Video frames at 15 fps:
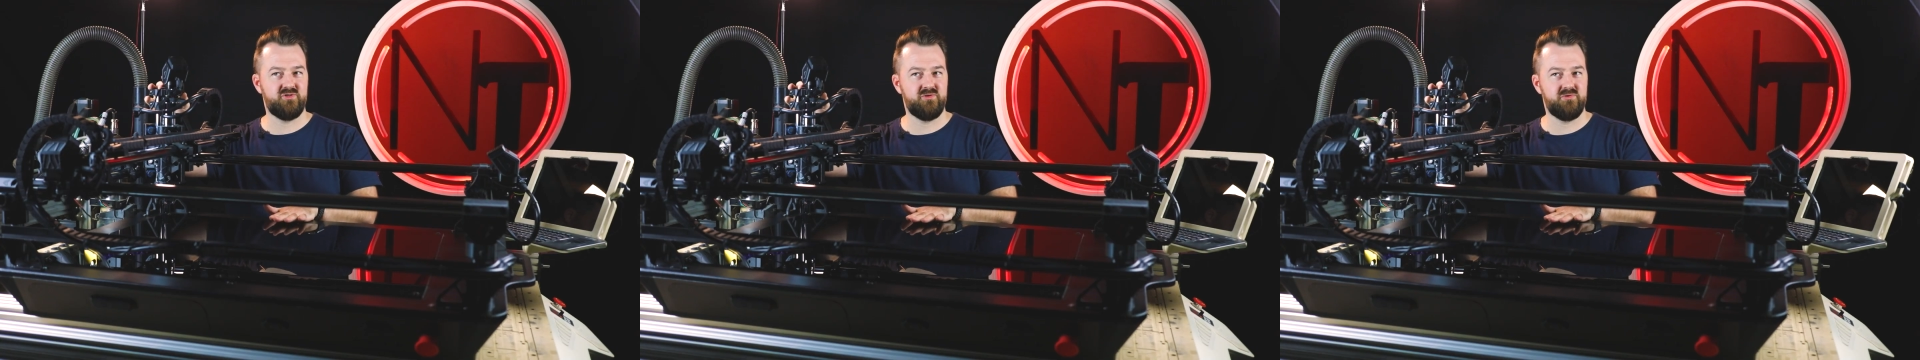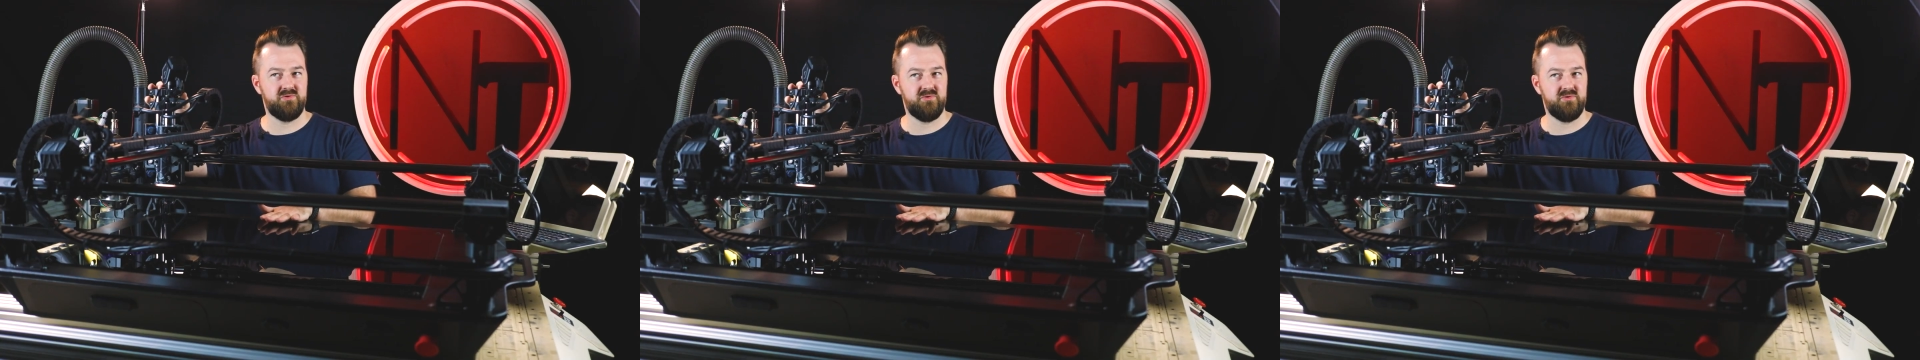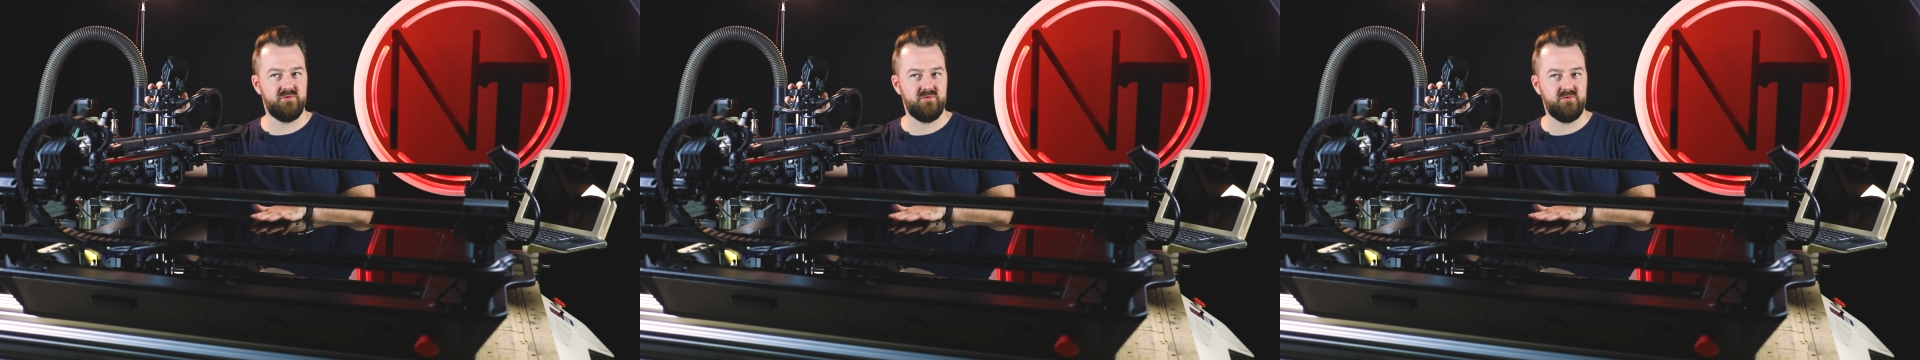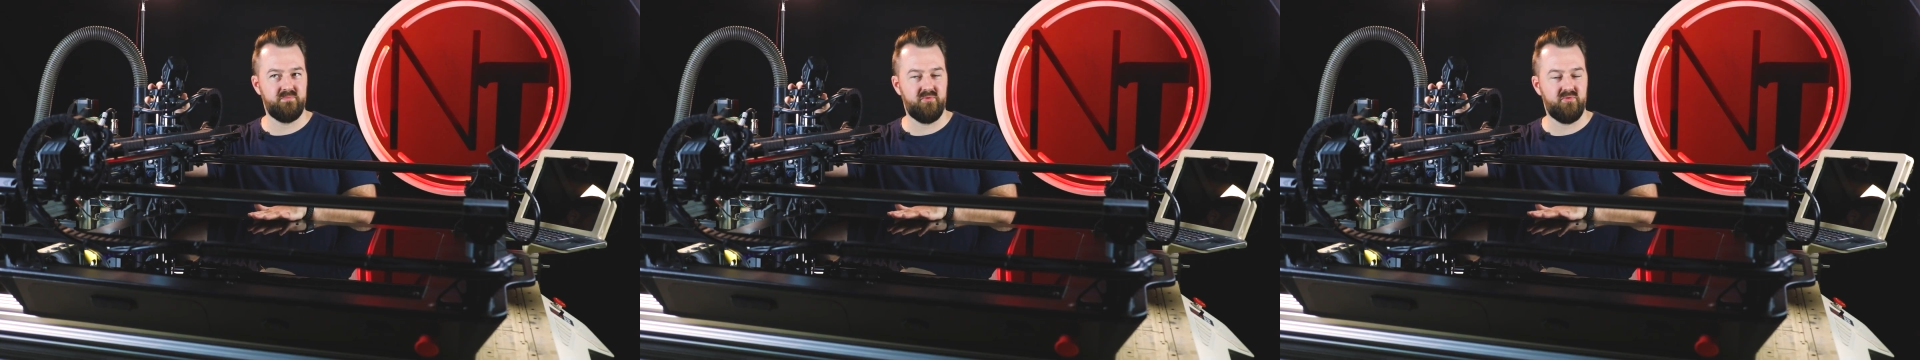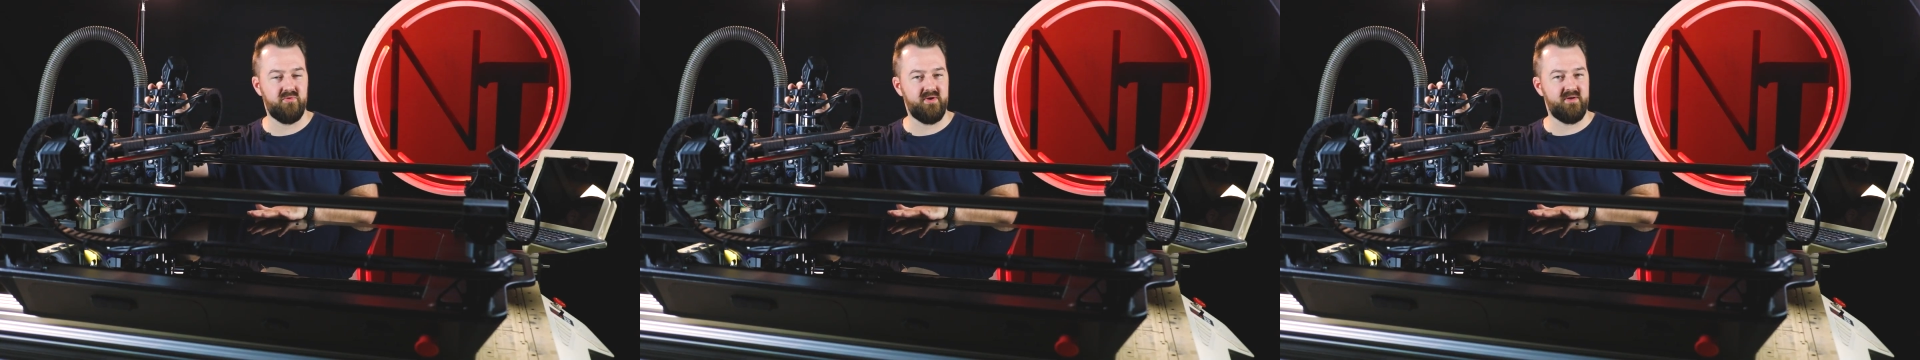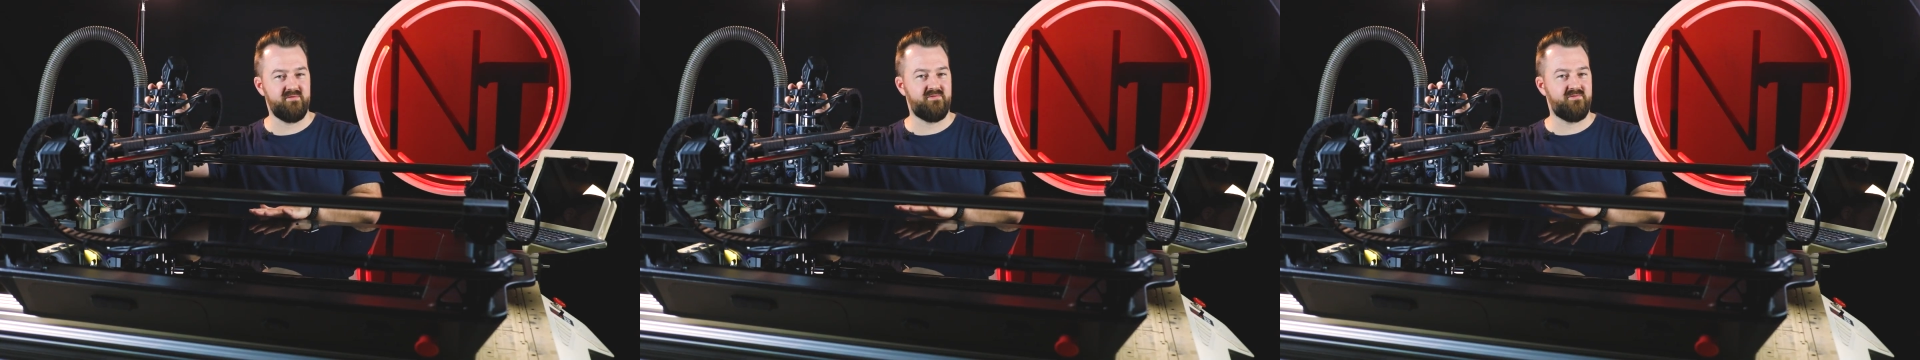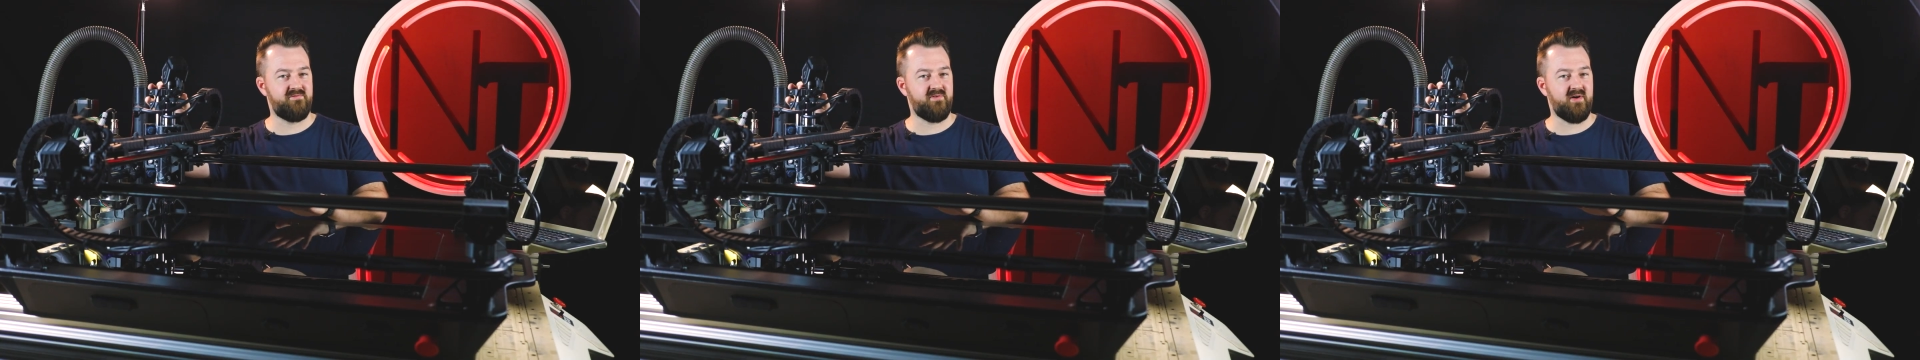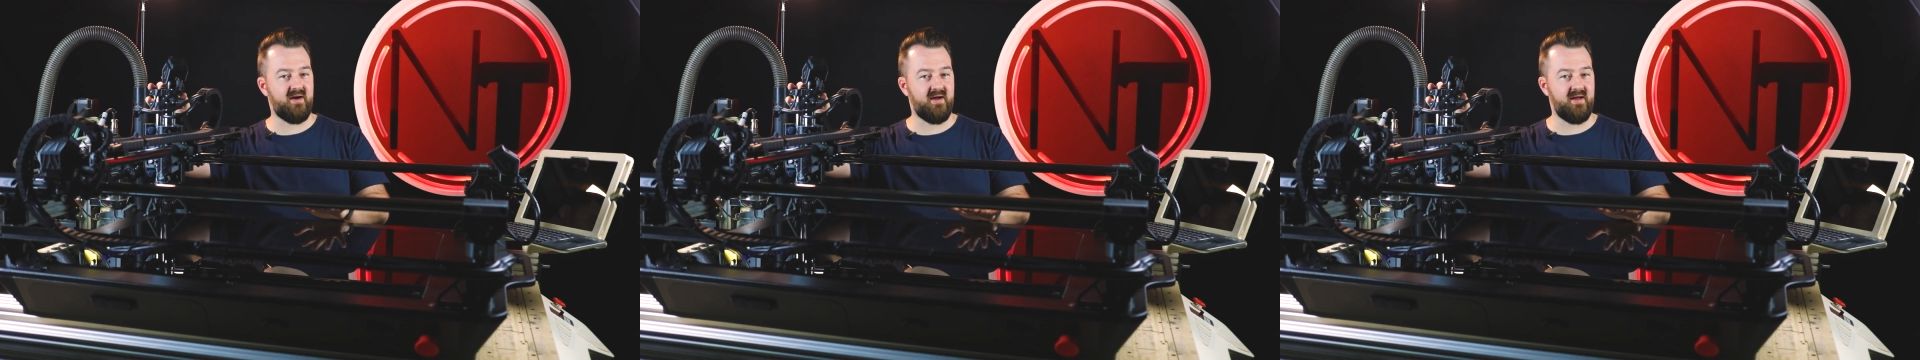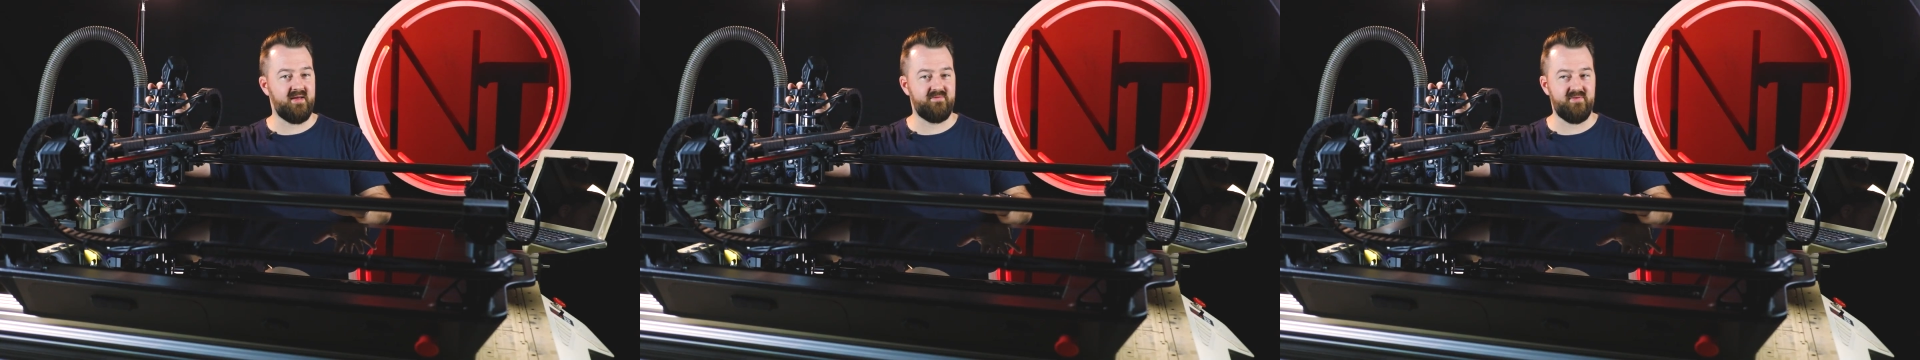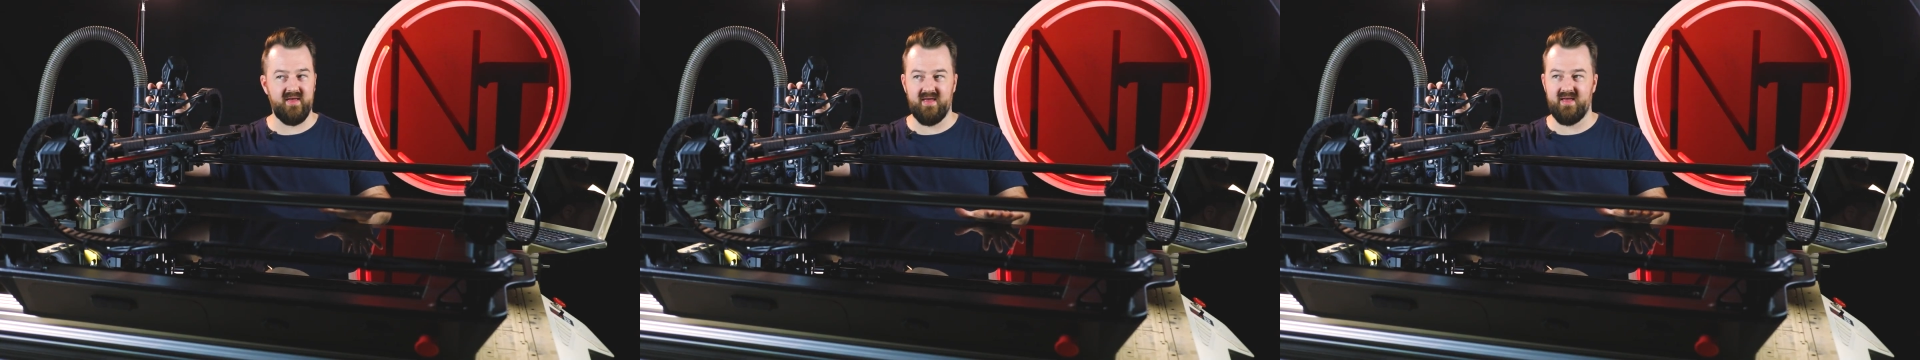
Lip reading: 2.5